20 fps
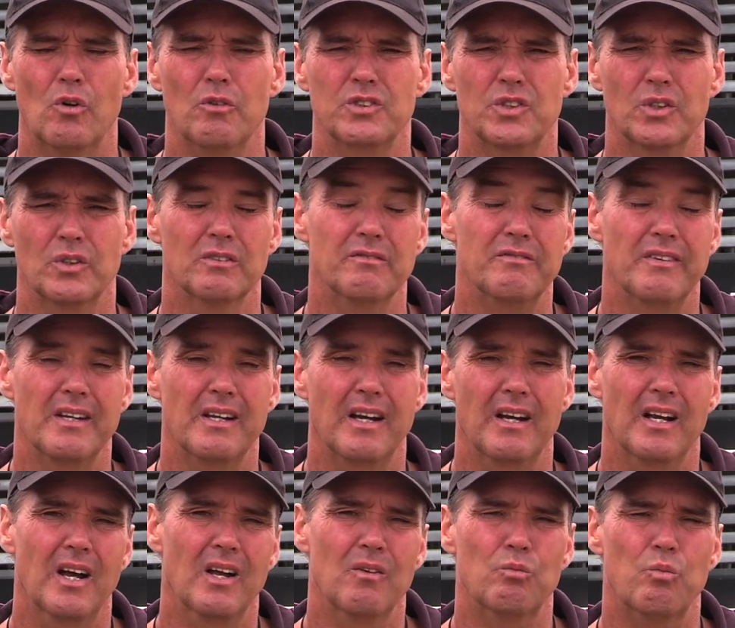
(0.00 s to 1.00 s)
sort of
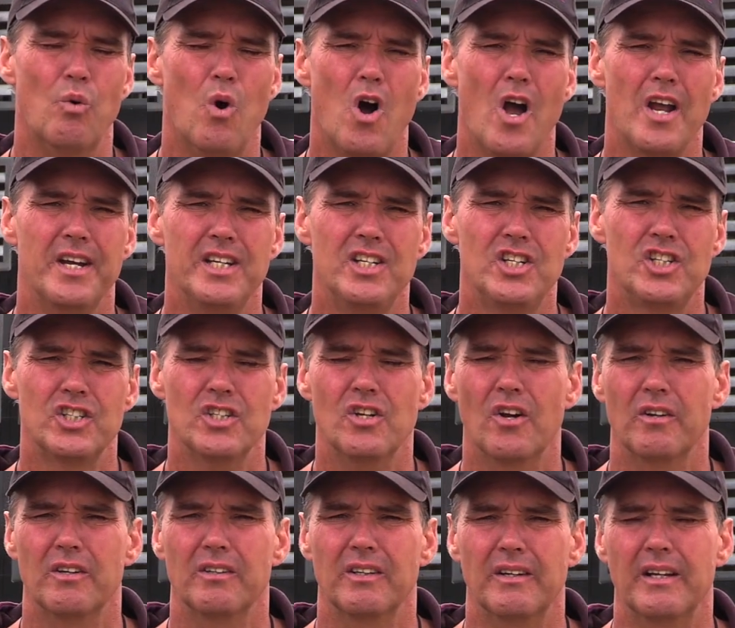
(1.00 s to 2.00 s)
wide-ish,
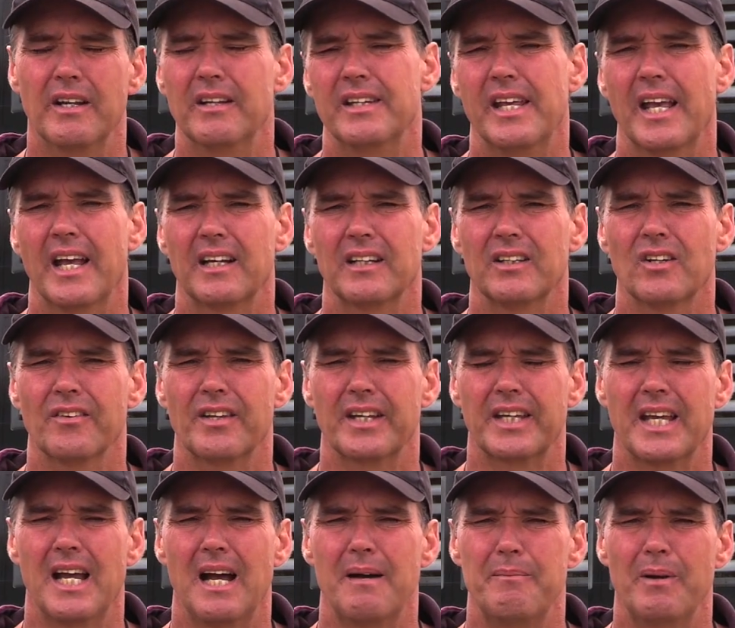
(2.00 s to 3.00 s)
not the
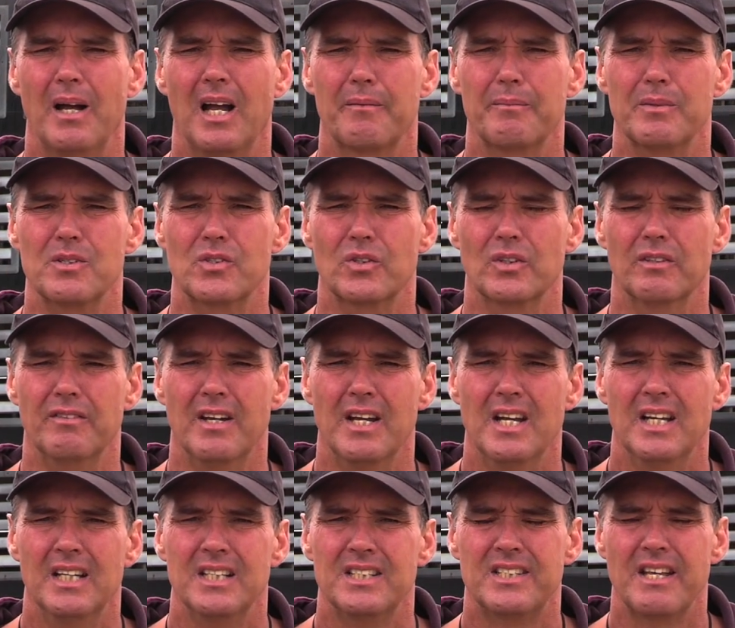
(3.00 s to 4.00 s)
car park, but sort of
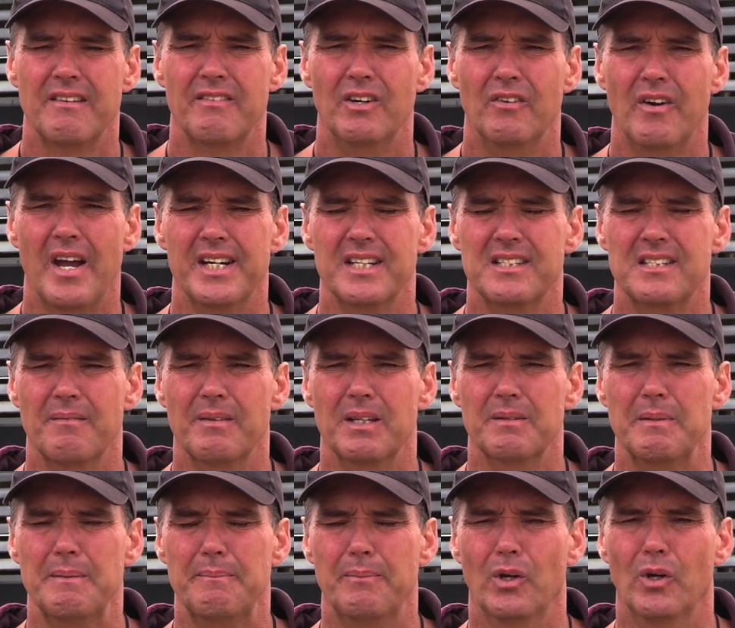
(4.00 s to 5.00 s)
7 or 8 or something
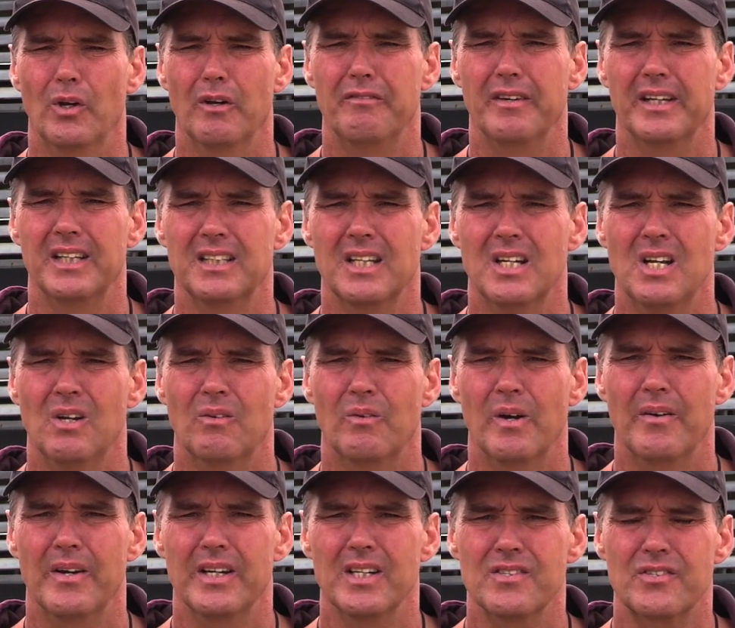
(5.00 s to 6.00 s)
would be perfect,
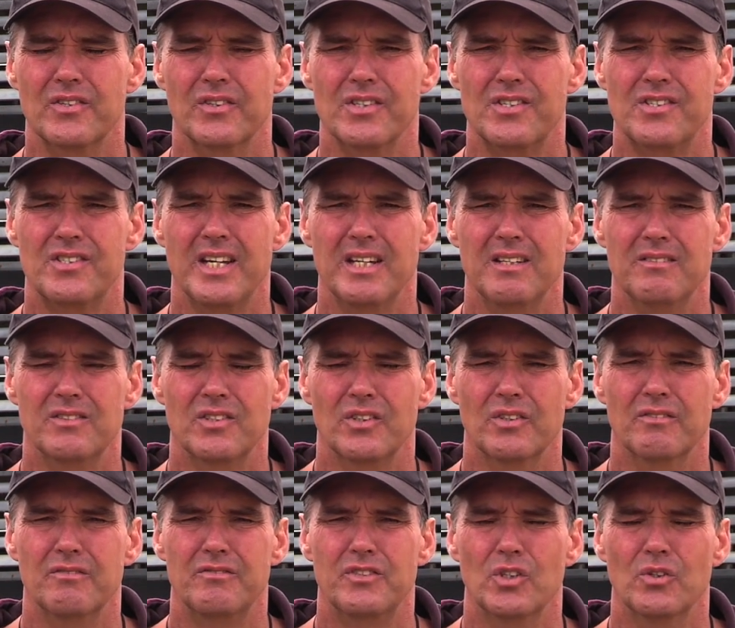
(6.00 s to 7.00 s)
where he can sort of sit
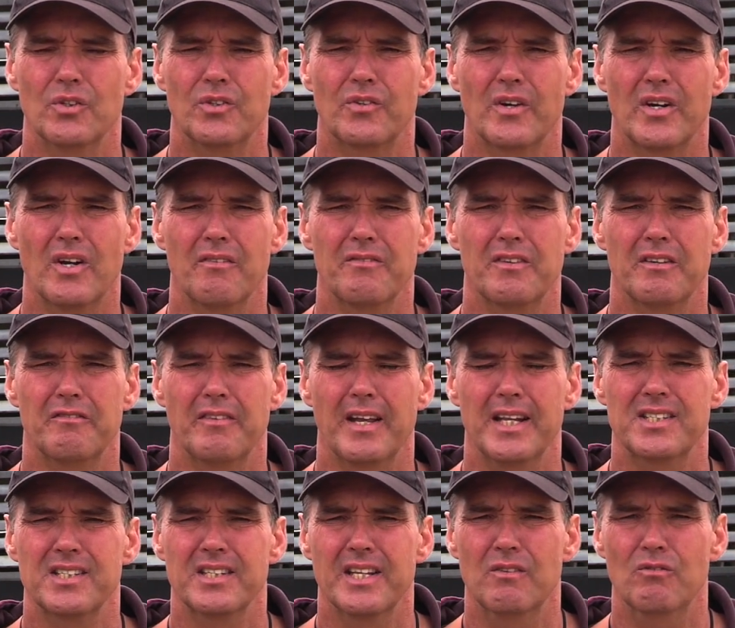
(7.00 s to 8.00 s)
sort of 2 or 3 off the
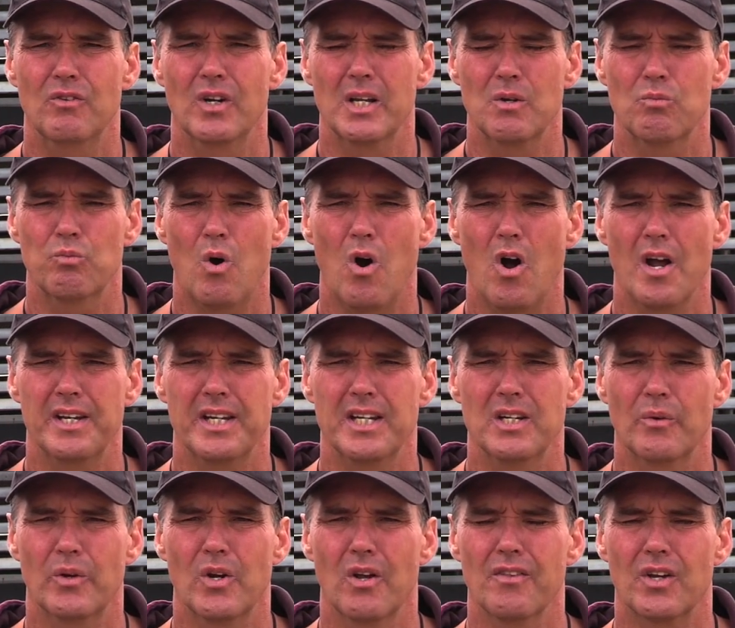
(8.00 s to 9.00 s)
fence and then really wind
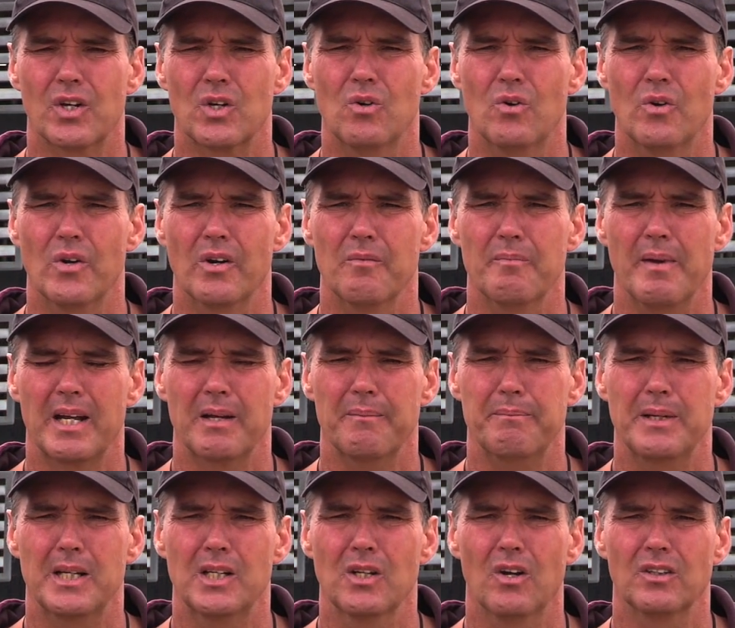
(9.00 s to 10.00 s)
into it on the corner and make a
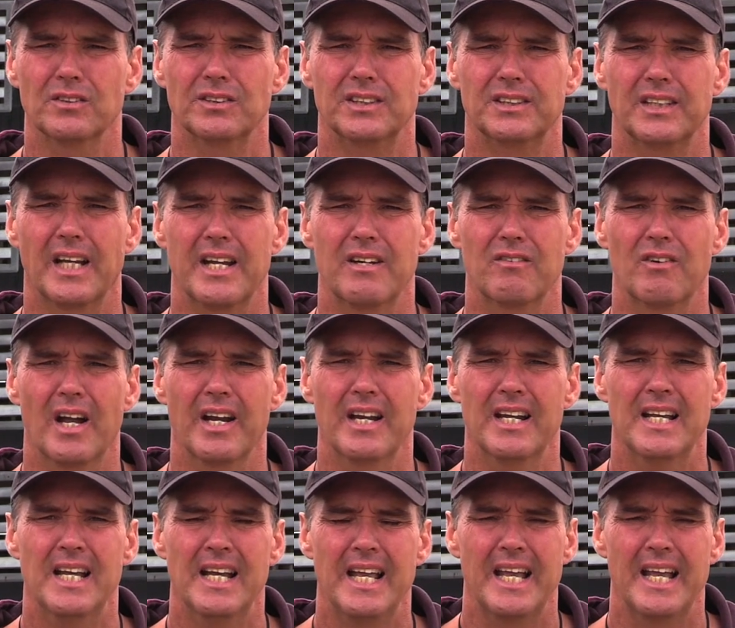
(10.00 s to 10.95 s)
big long sustained run.